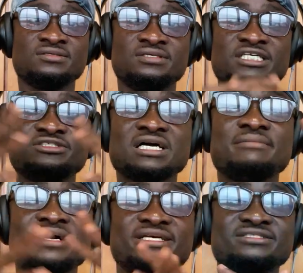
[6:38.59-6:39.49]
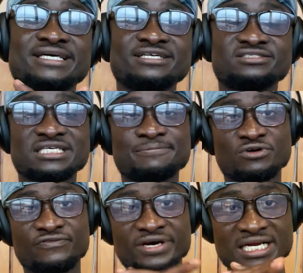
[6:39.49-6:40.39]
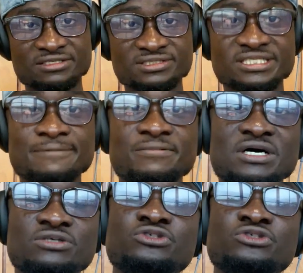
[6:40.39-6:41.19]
Let's talk about the second step or final step.